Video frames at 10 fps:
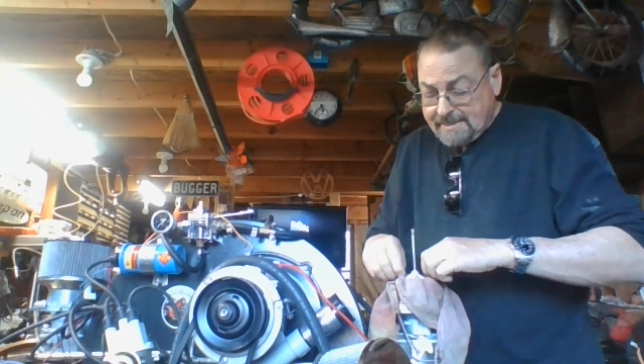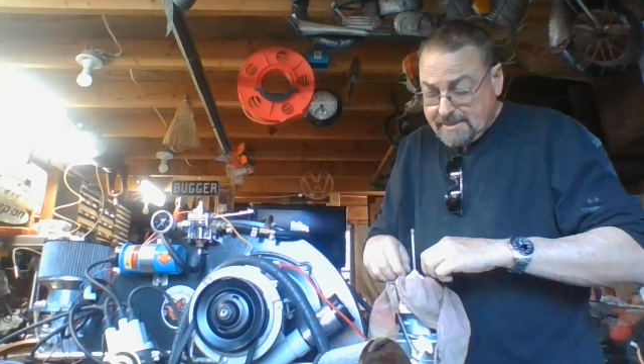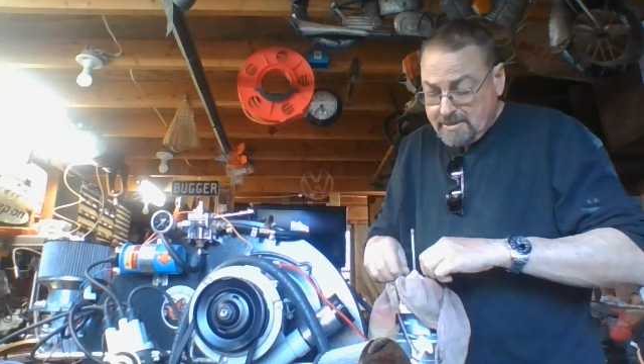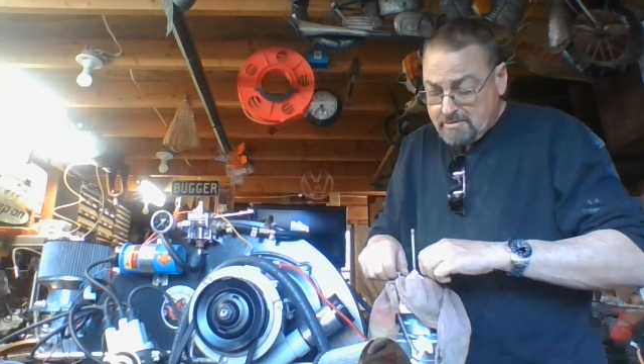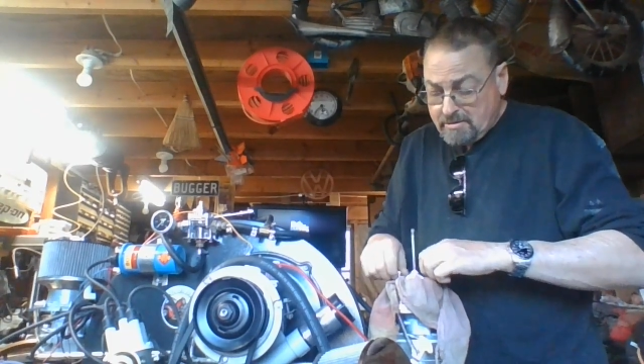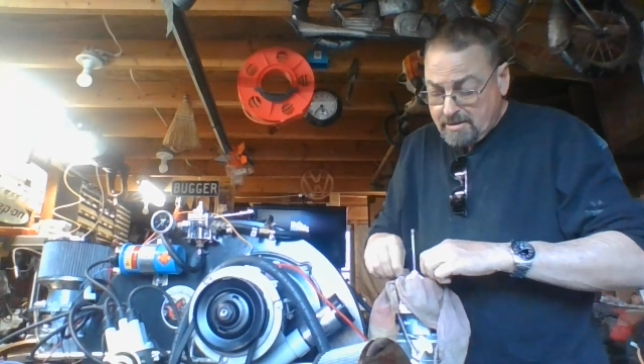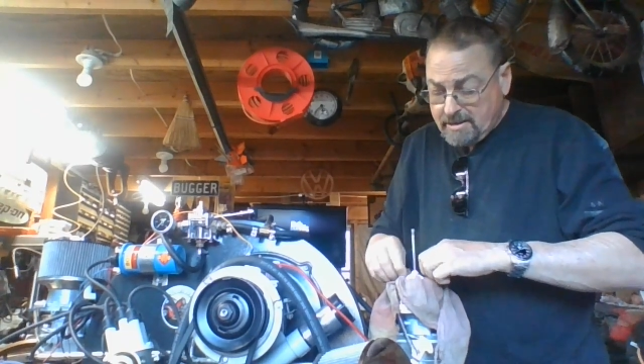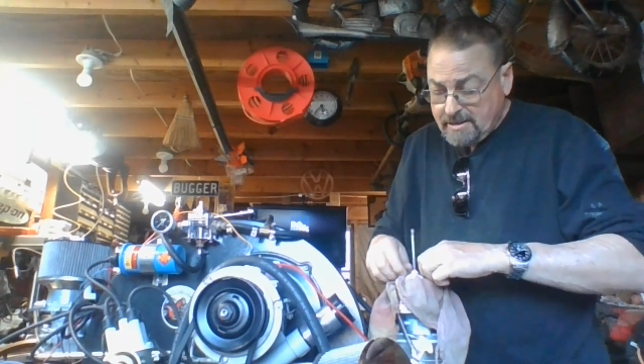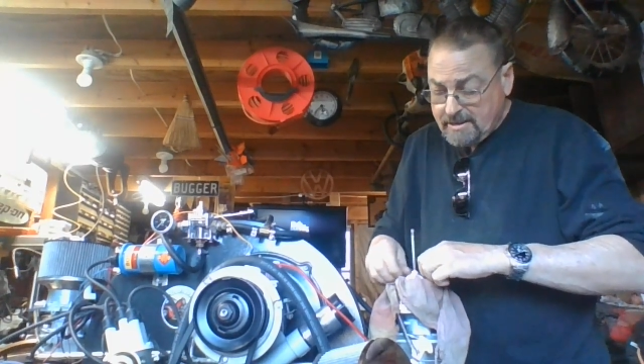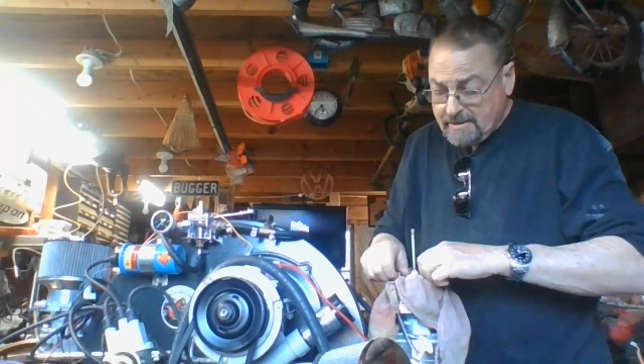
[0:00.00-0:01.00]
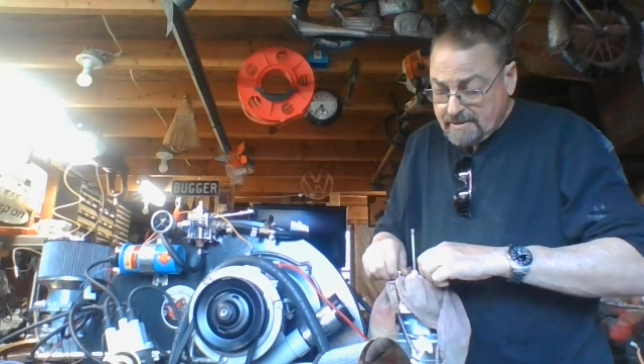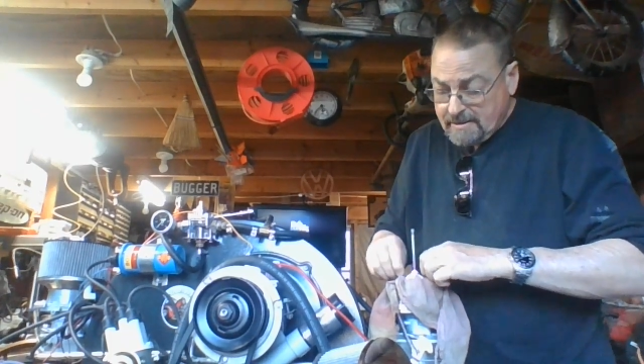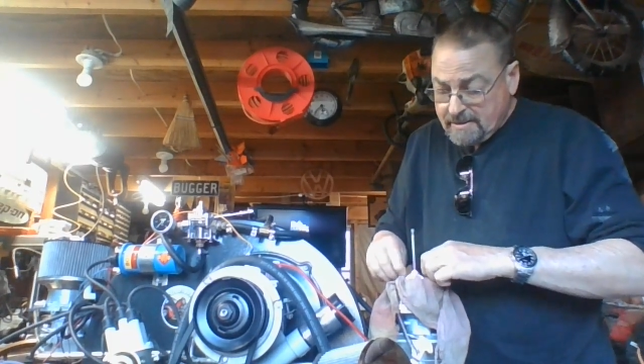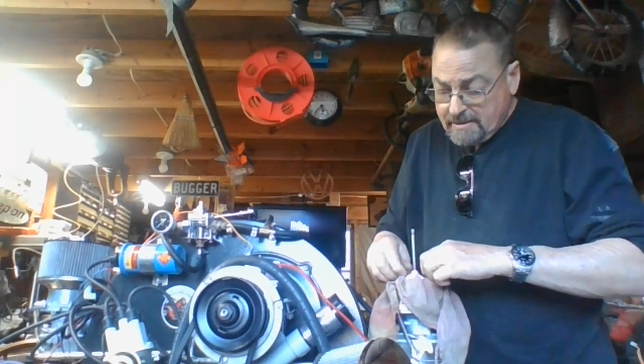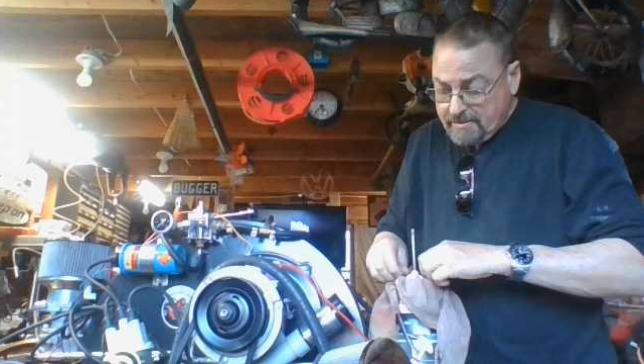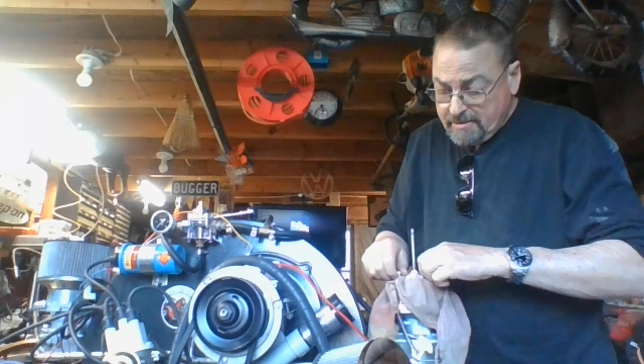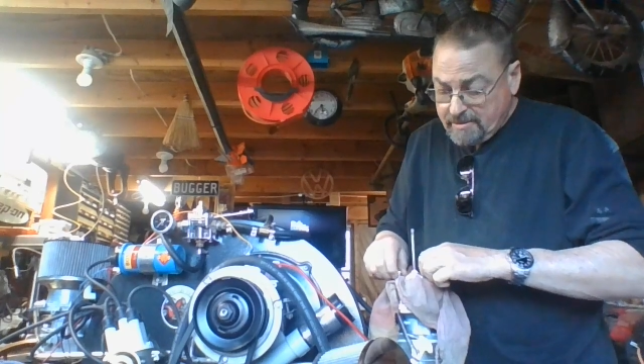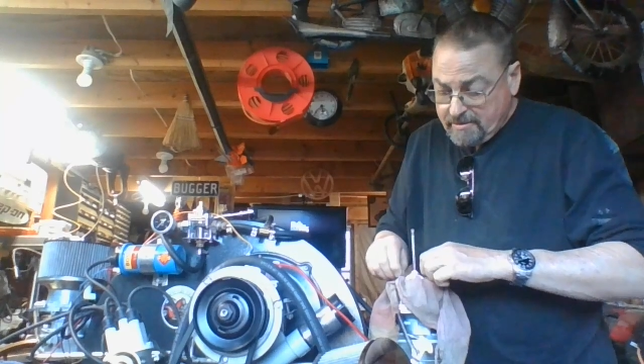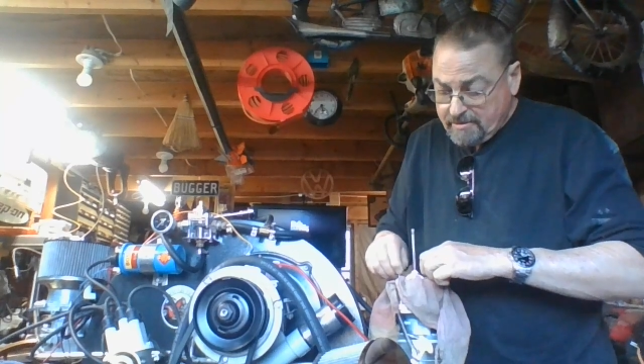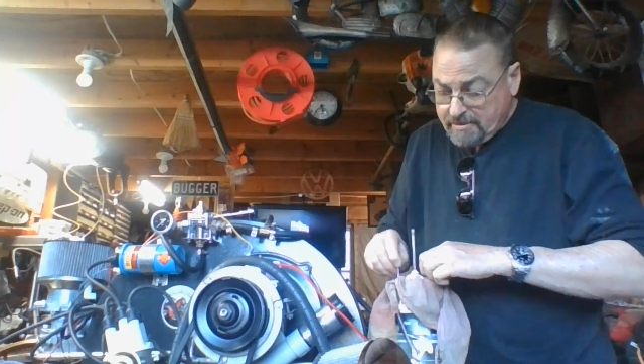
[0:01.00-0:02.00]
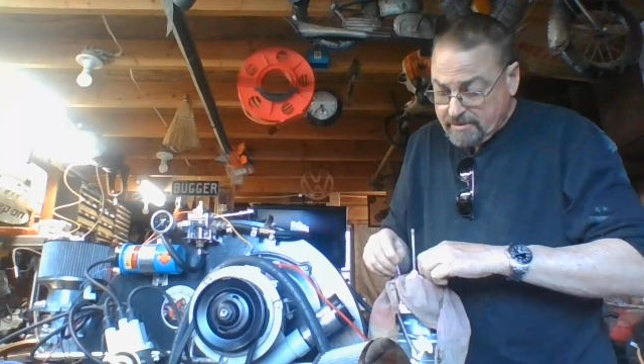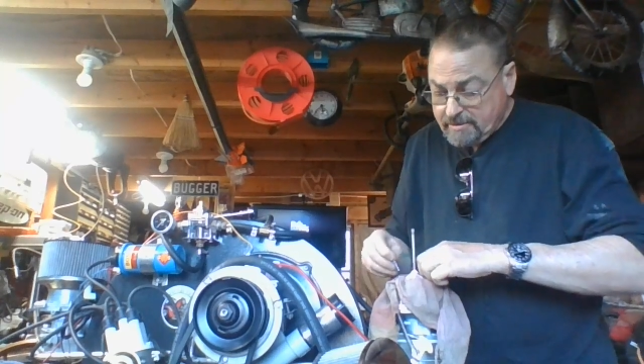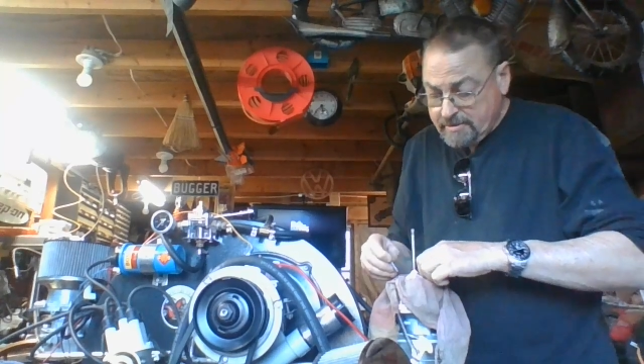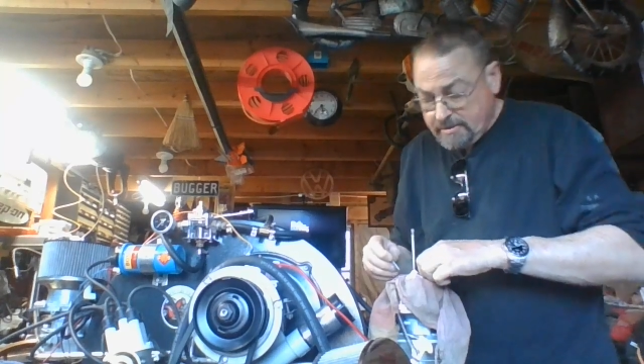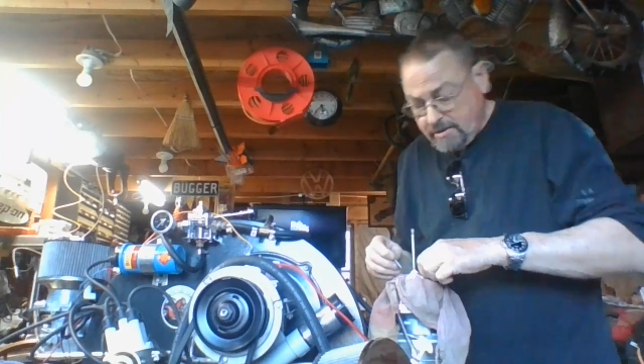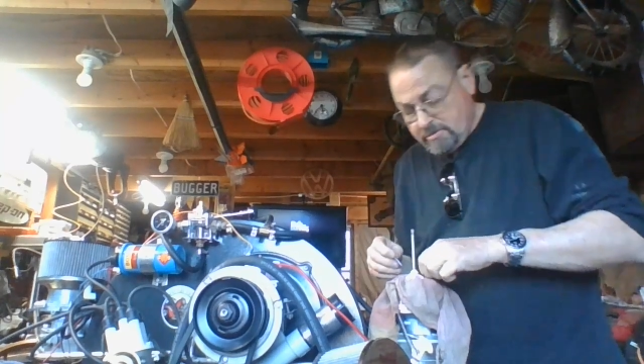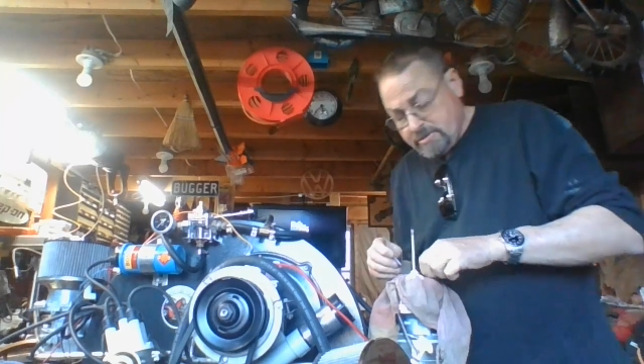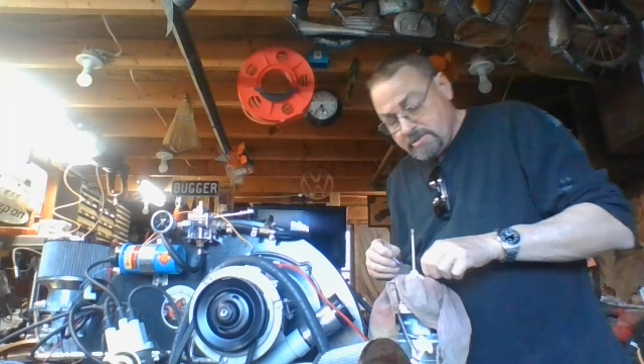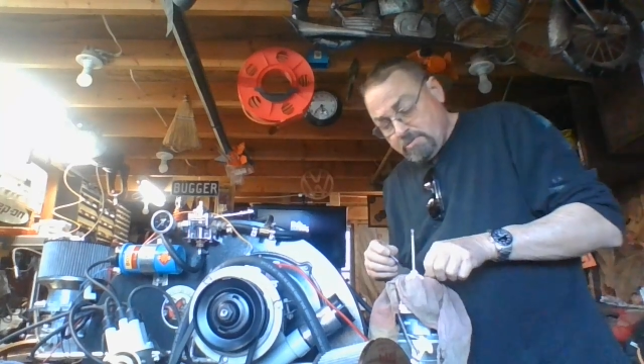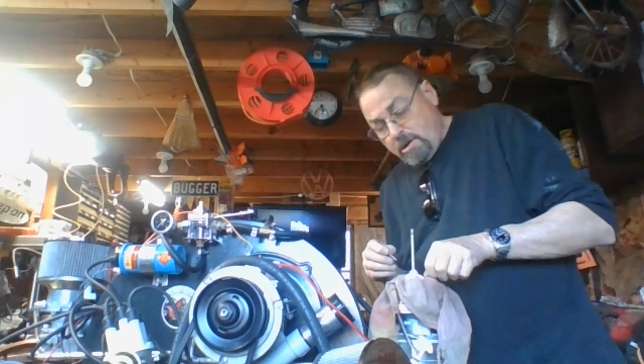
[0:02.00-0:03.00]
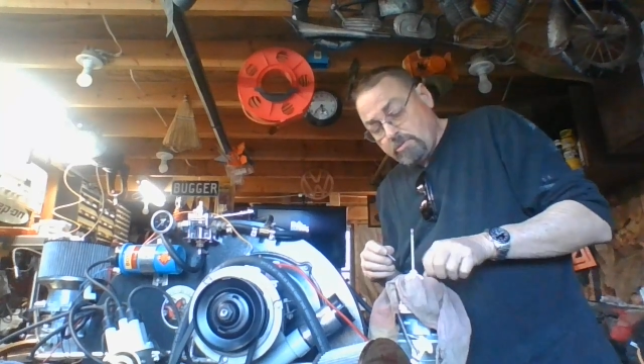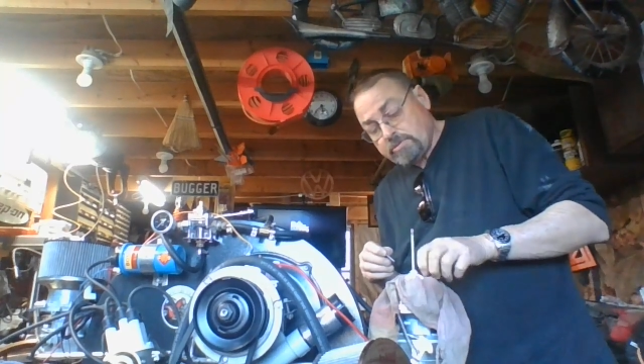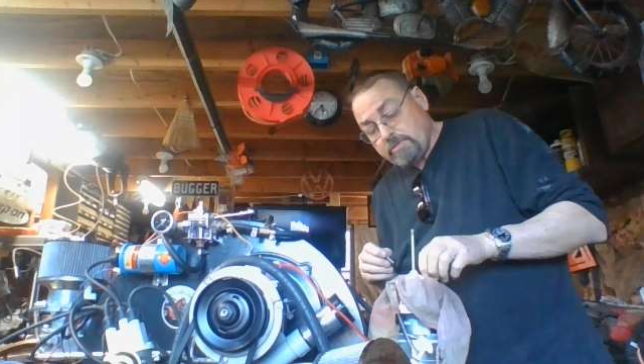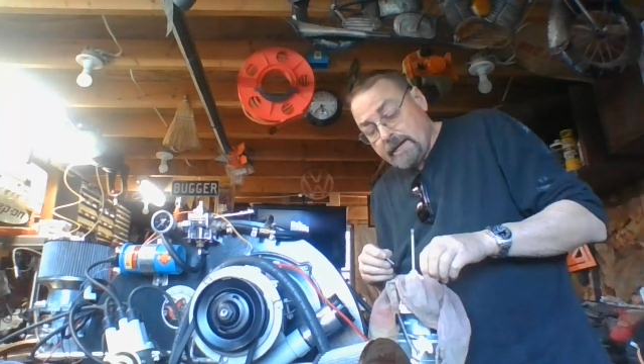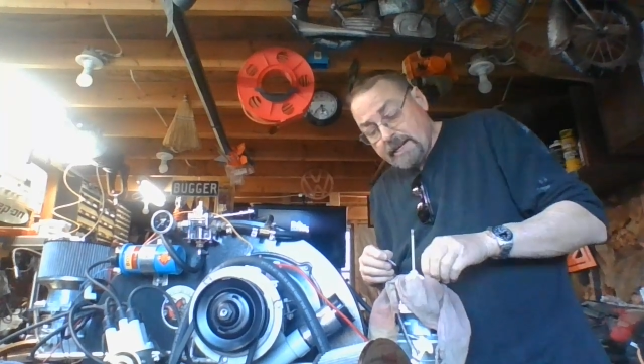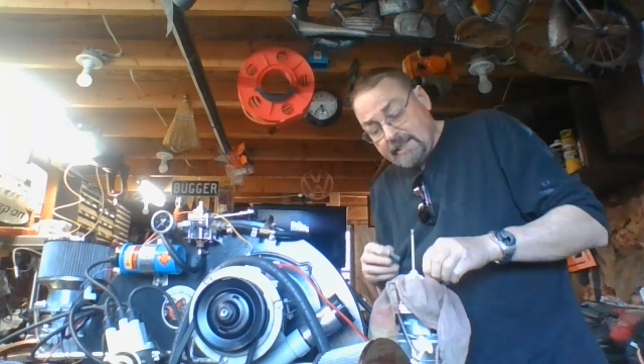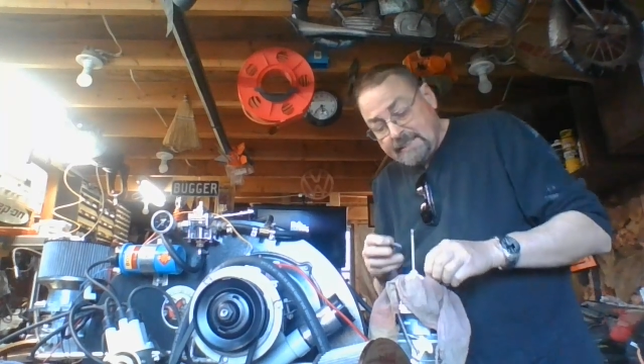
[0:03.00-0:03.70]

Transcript: So, we're going, holy smokes, man.